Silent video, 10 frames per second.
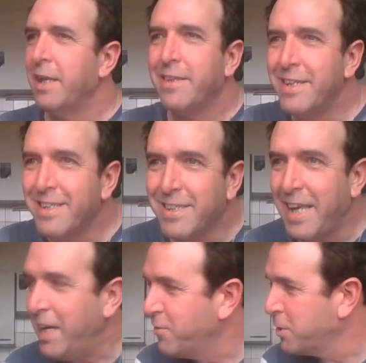This
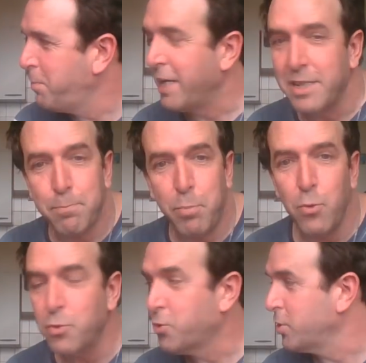safe space
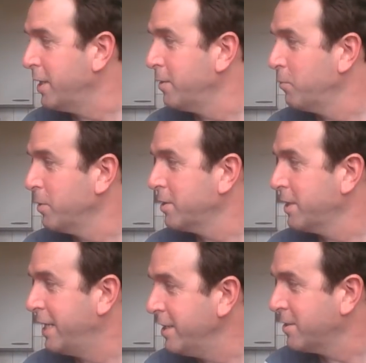bullshit with
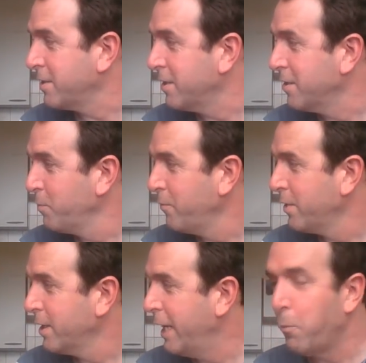kissing,
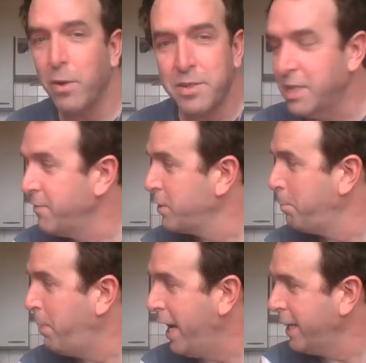it wasn't even a
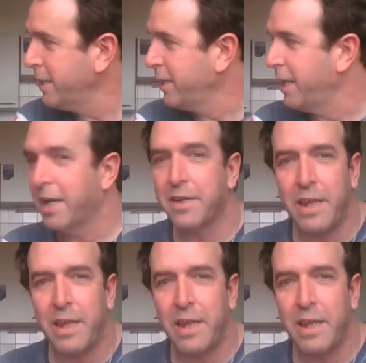paying gig.